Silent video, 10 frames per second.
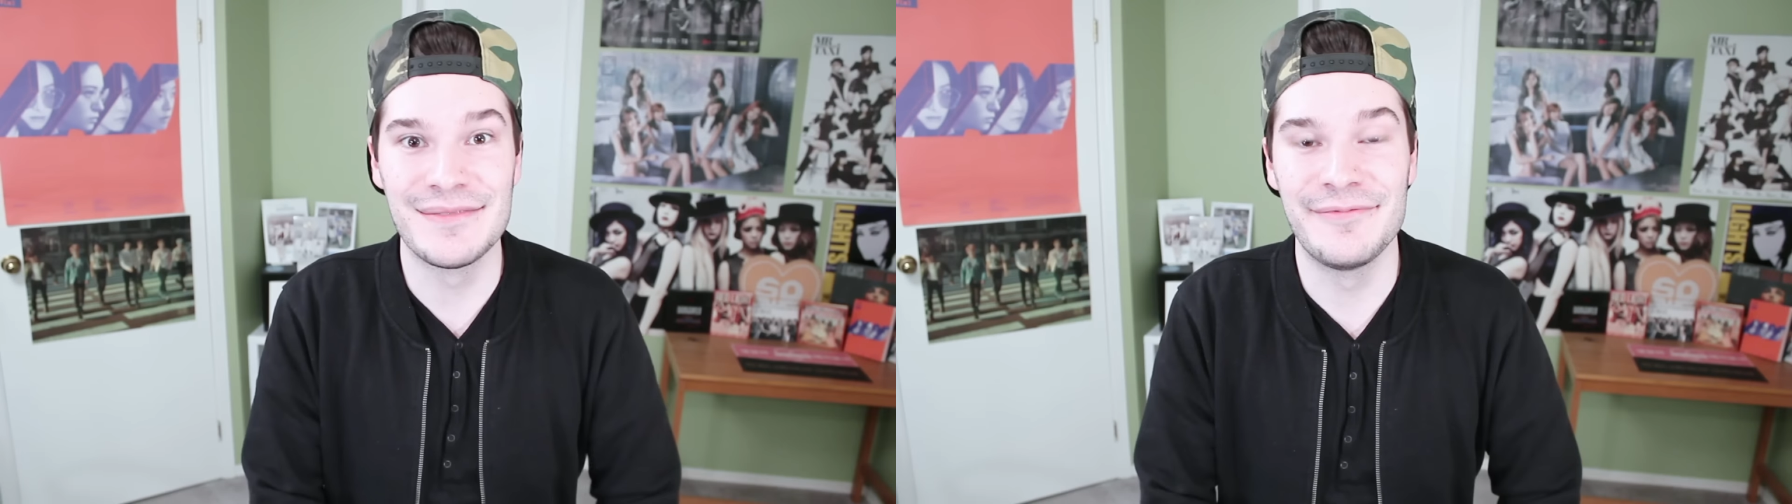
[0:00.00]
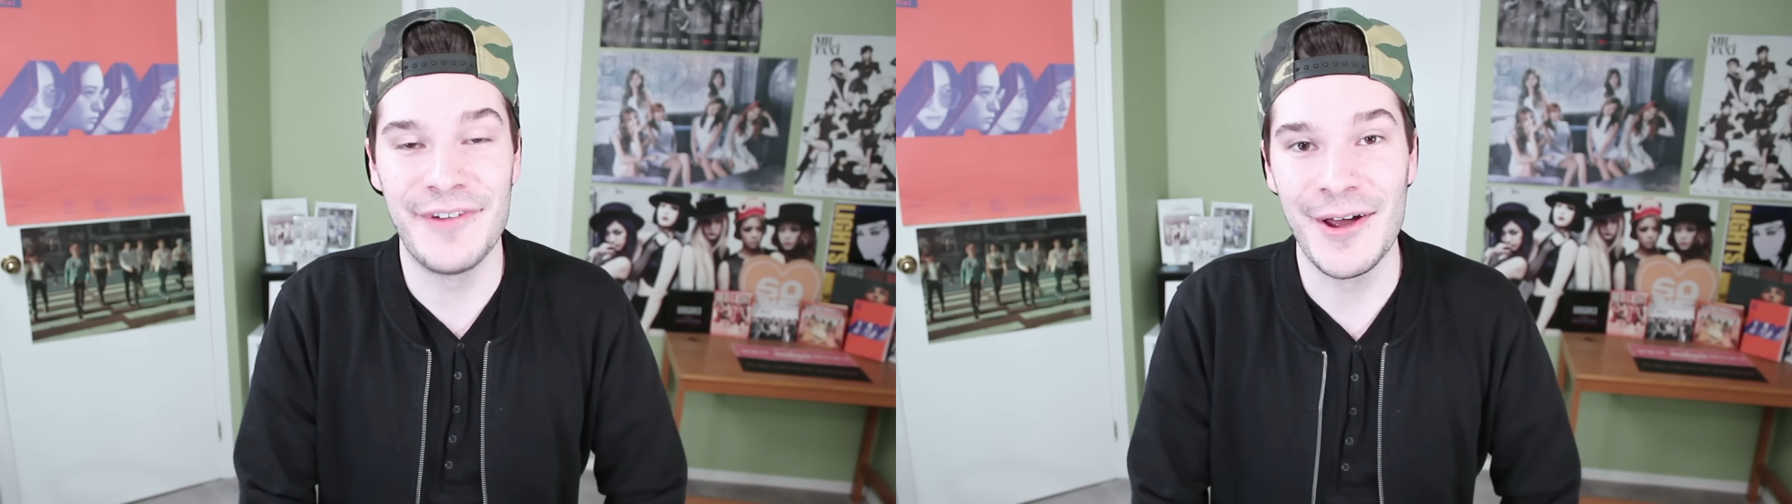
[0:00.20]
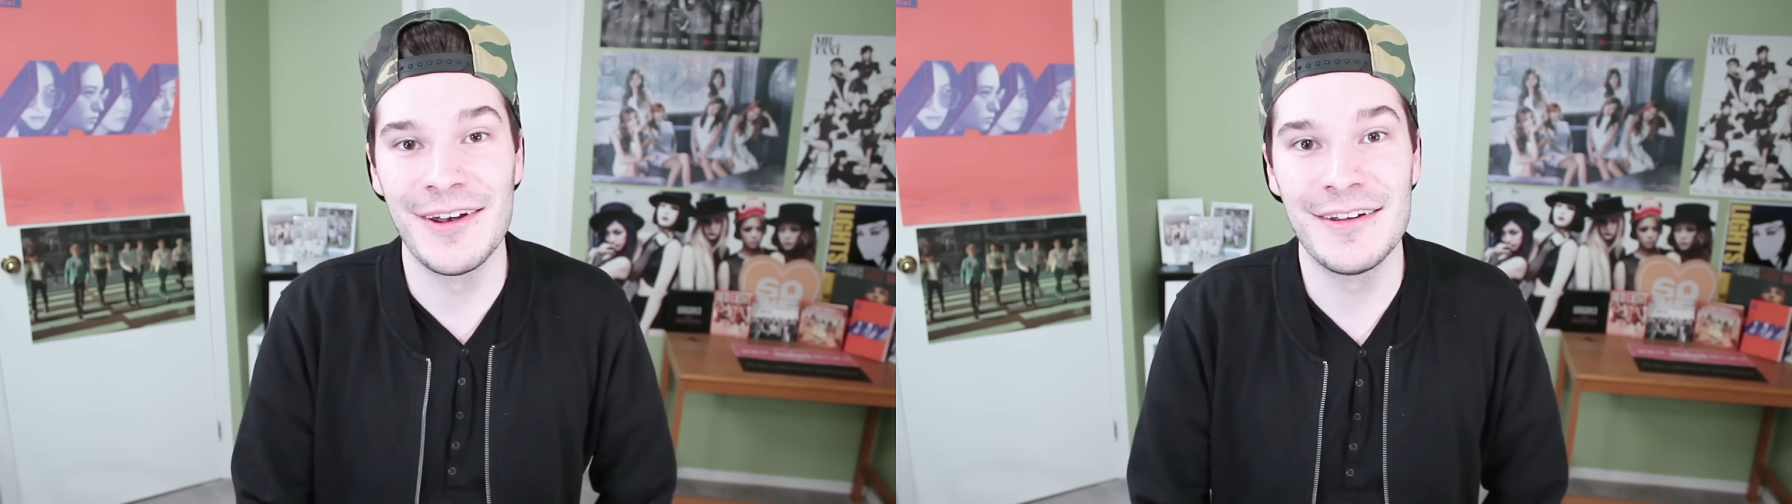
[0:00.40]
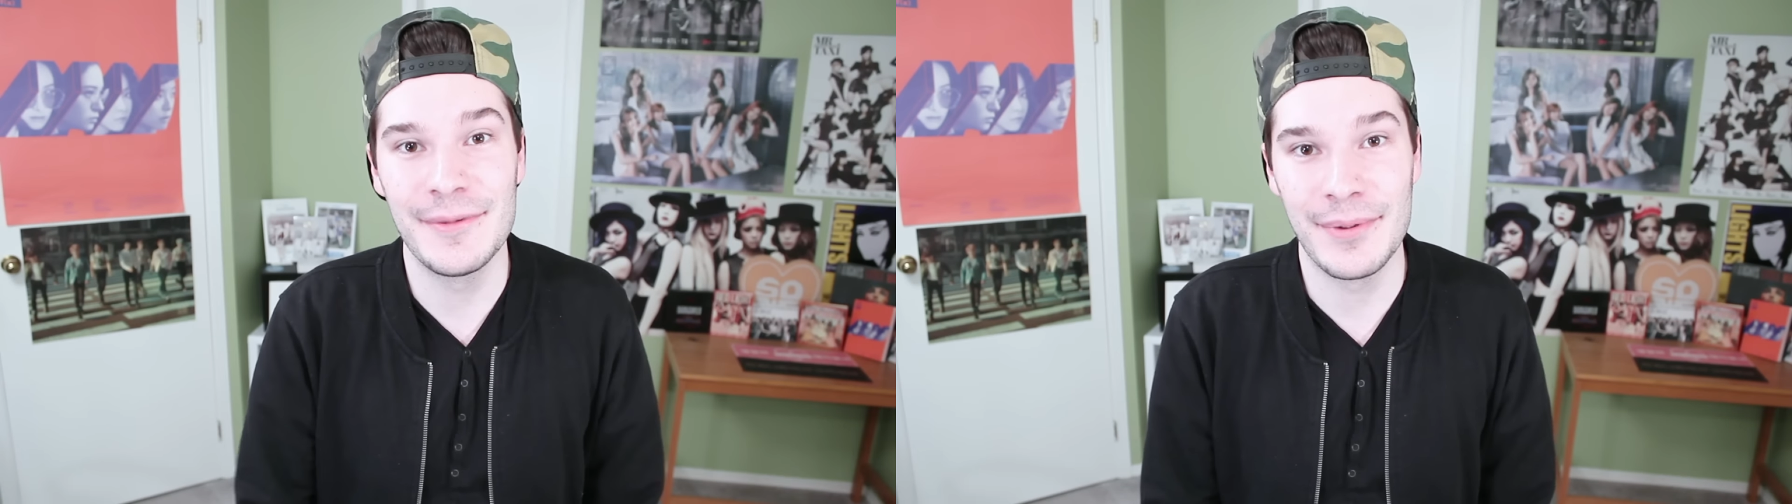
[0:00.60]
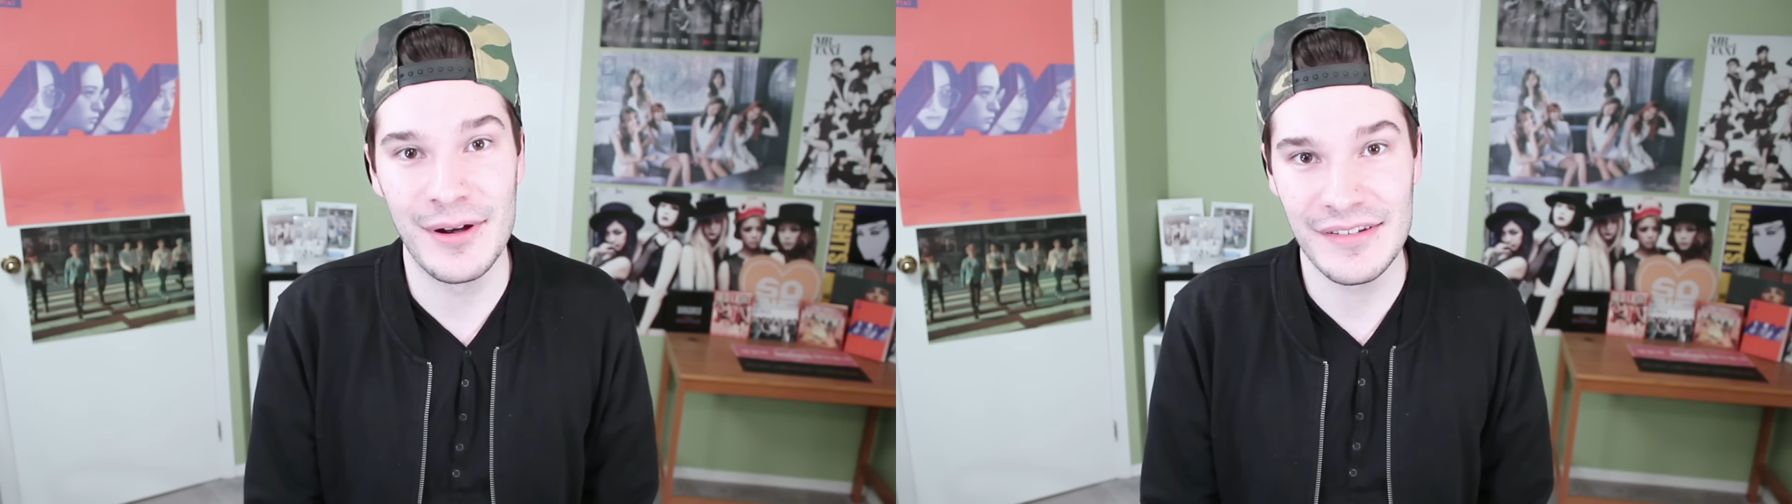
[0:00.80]

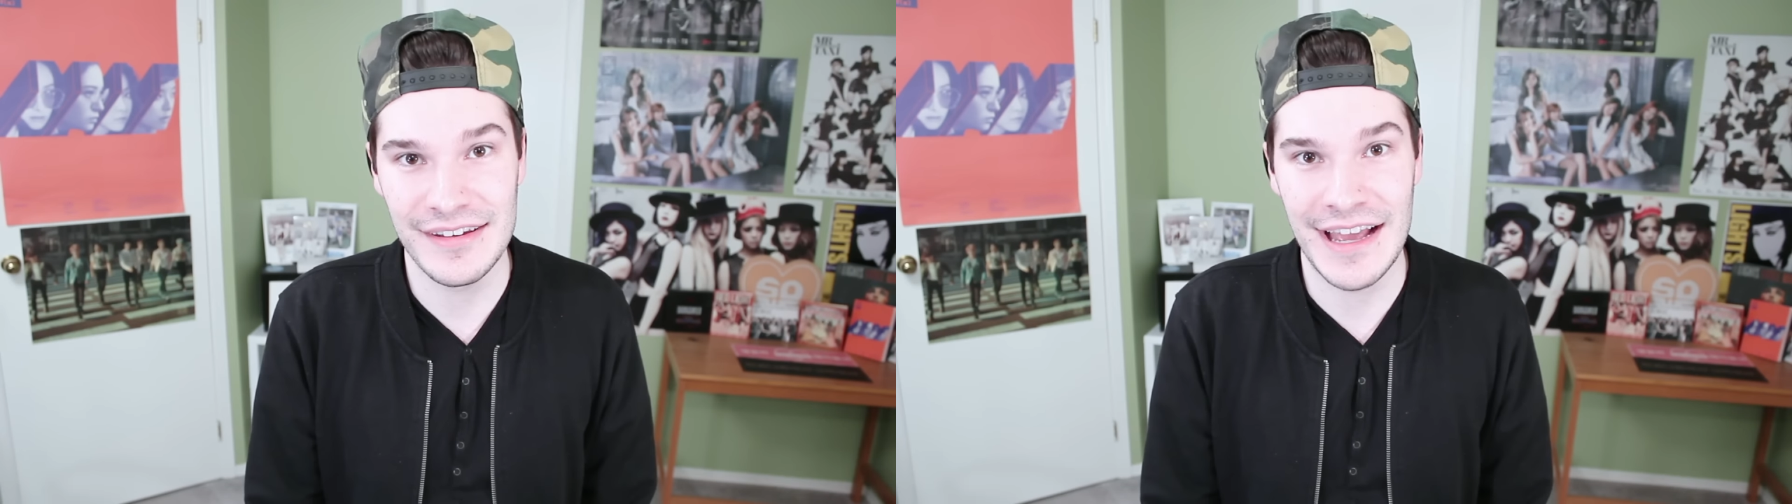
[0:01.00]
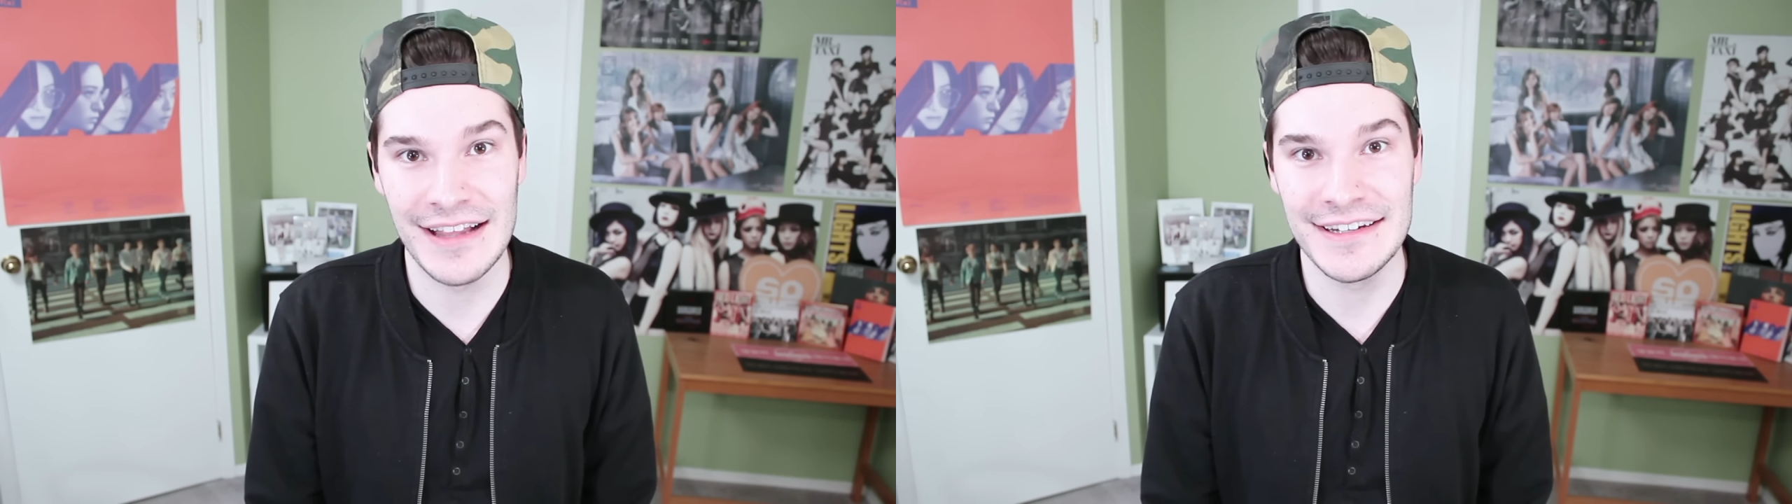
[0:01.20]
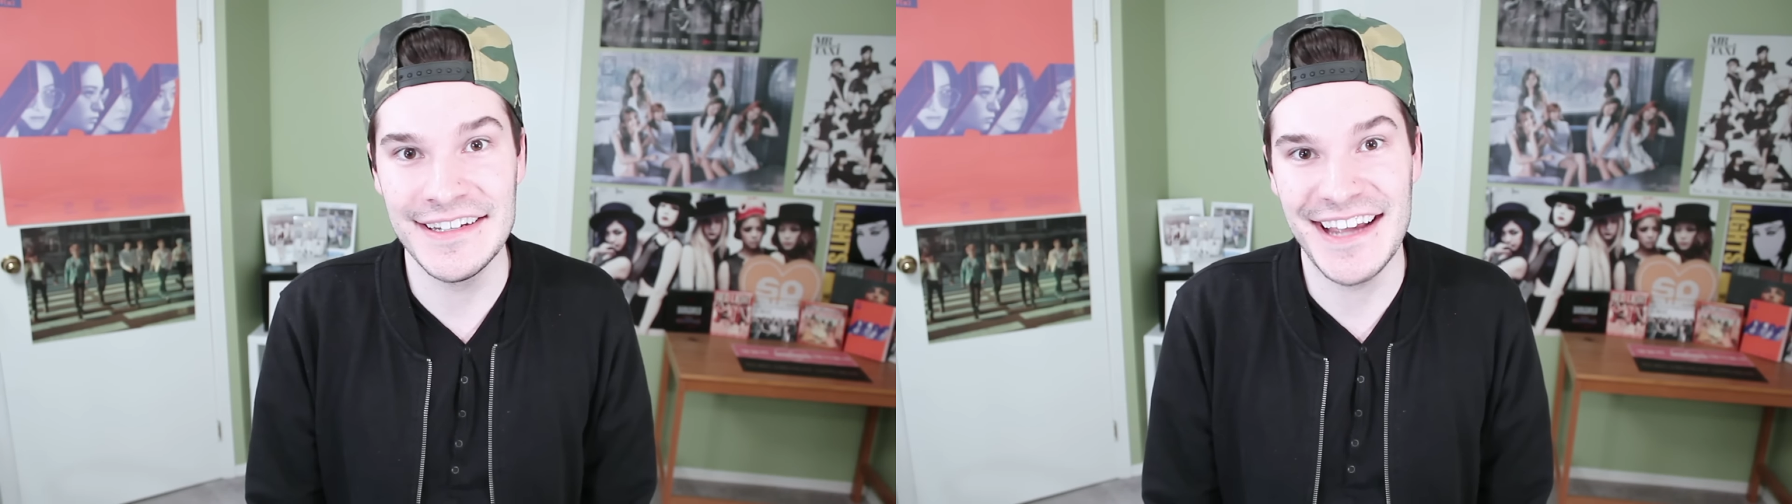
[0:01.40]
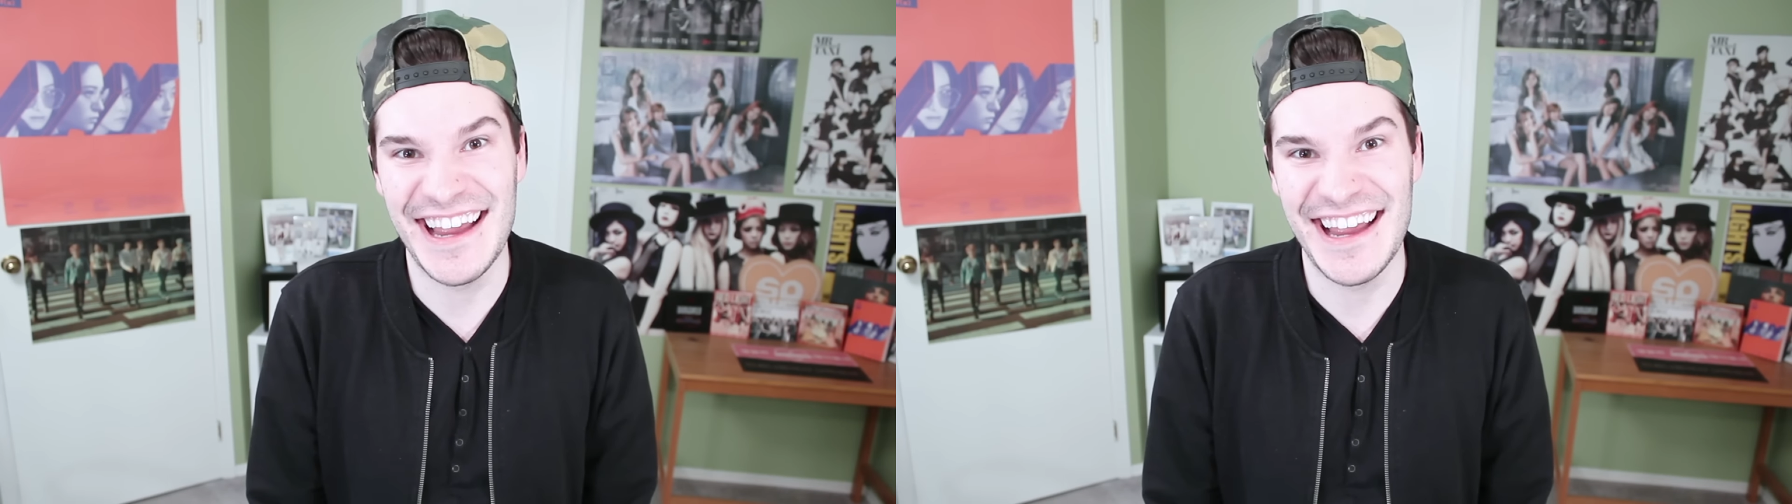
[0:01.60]
fun personality,